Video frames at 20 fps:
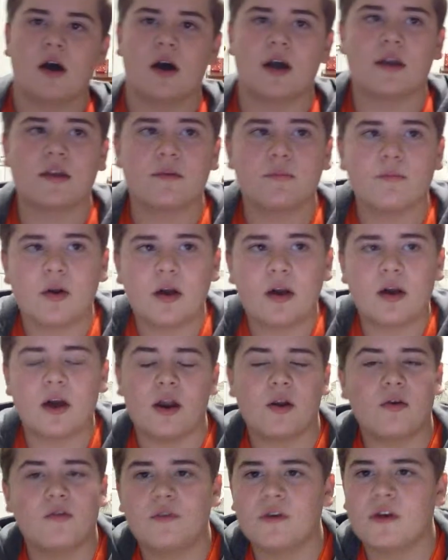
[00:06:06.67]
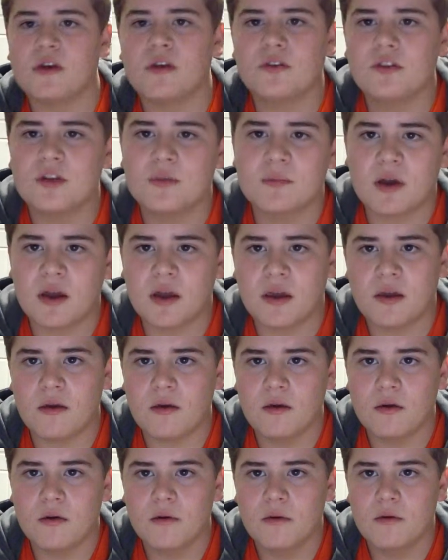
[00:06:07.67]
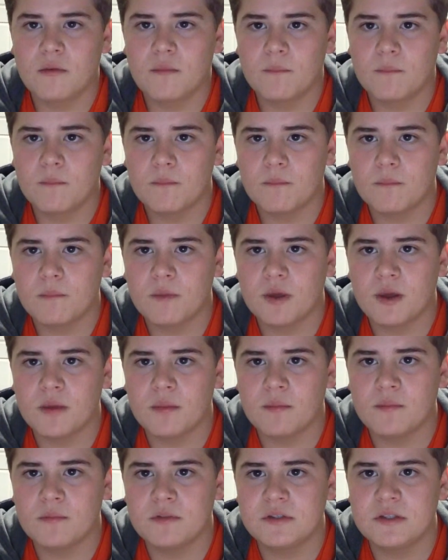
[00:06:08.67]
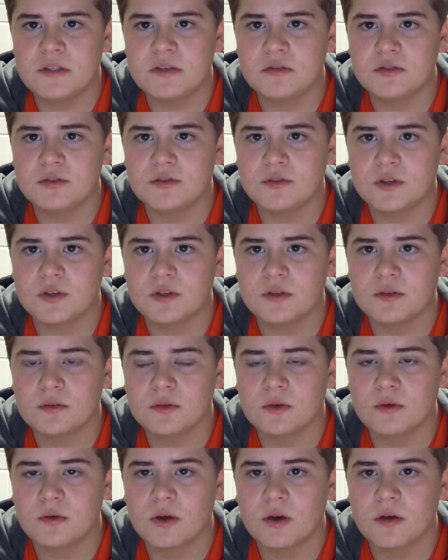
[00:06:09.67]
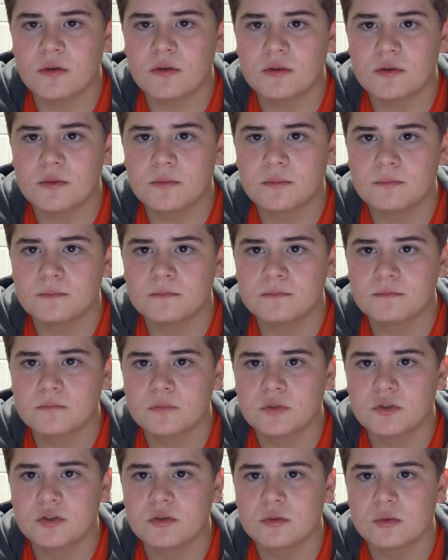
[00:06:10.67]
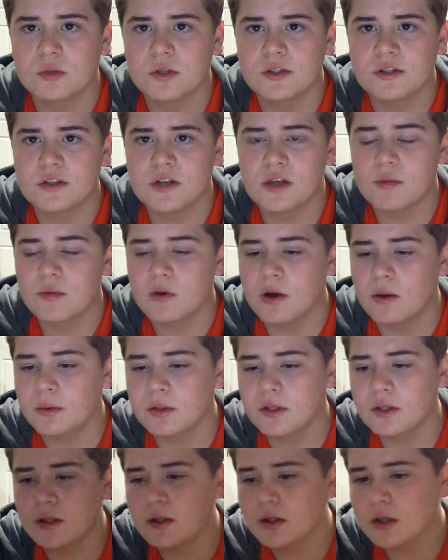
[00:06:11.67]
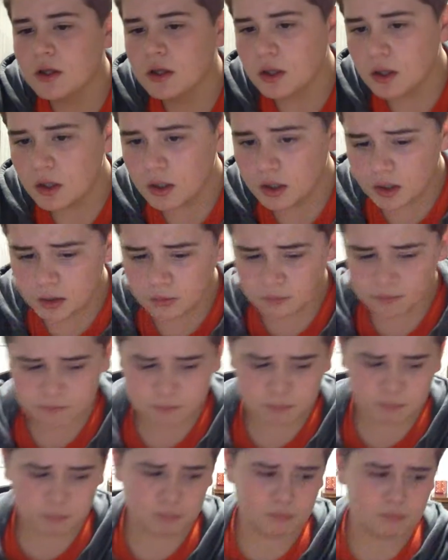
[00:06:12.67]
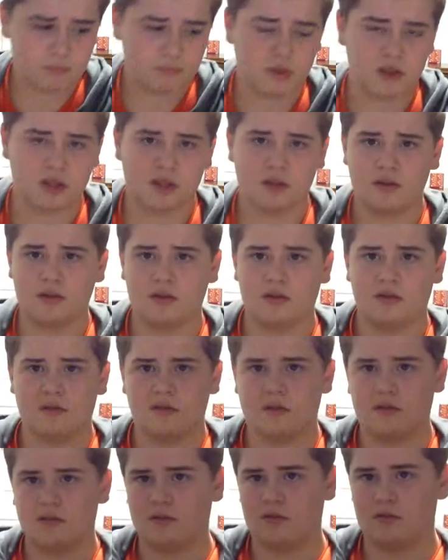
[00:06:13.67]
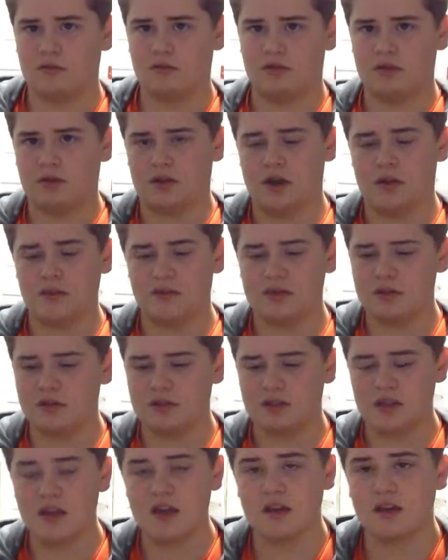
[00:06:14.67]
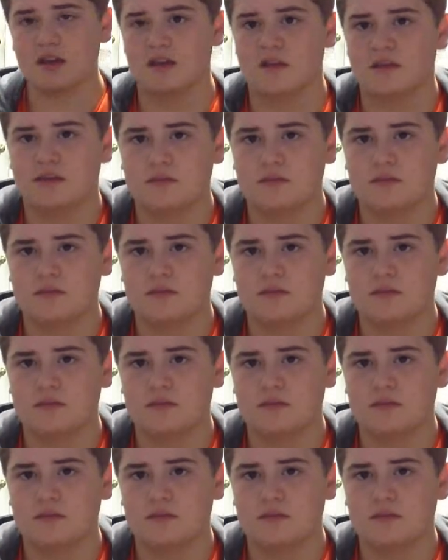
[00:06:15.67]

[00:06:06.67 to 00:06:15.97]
I don't think I'll see my Seagulls fan around until Wednesday probably. But I'm just saying.